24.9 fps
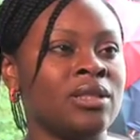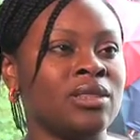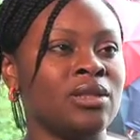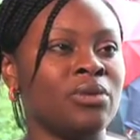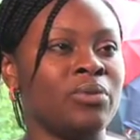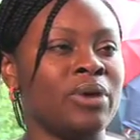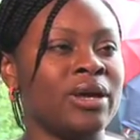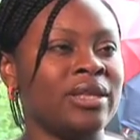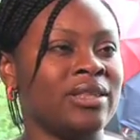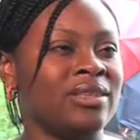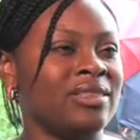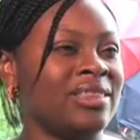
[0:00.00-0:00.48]

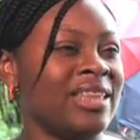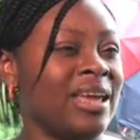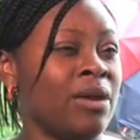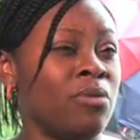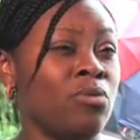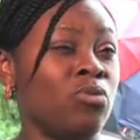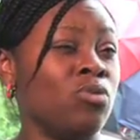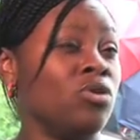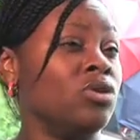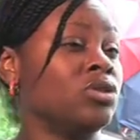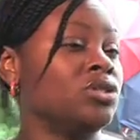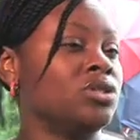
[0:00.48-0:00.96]
the way that they
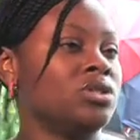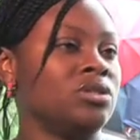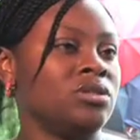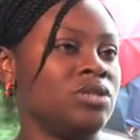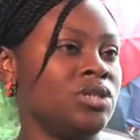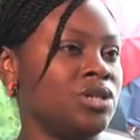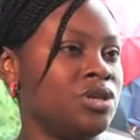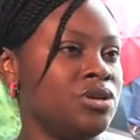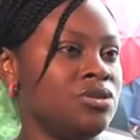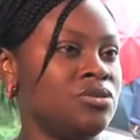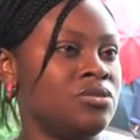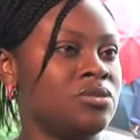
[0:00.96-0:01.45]
watch
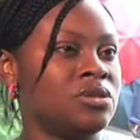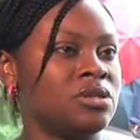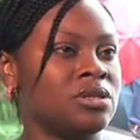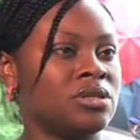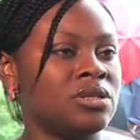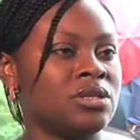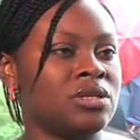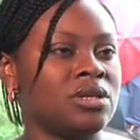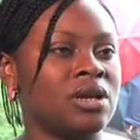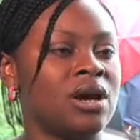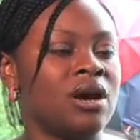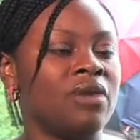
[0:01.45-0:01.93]
news
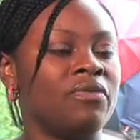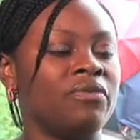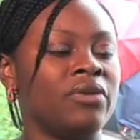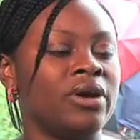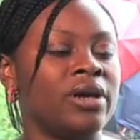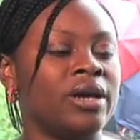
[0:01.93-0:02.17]
and stuff.